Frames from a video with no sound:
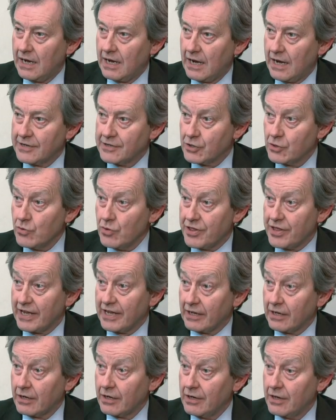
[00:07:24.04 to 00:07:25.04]
I do
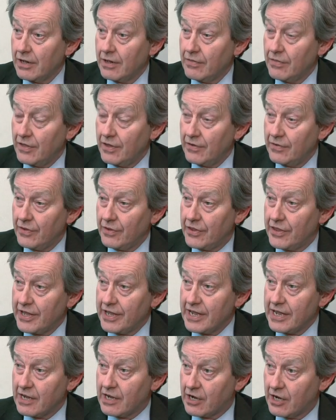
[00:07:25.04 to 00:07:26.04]
think that
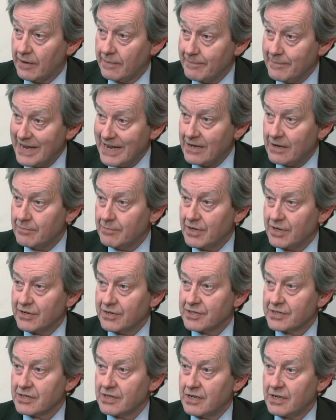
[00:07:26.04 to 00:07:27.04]
the
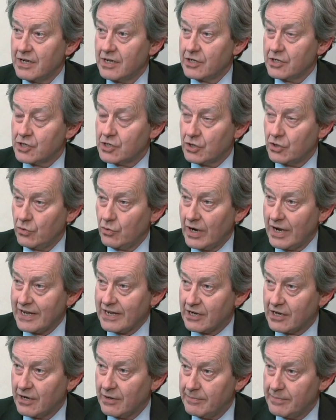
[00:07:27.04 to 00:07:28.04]
commitment to a
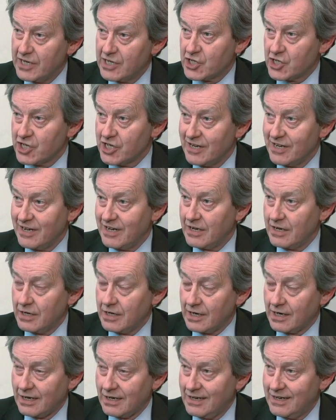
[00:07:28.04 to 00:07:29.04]
commissioner,
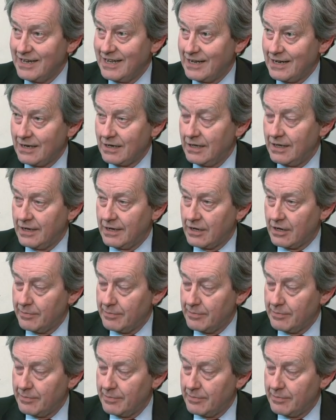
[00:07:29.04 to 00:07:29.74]
a clinical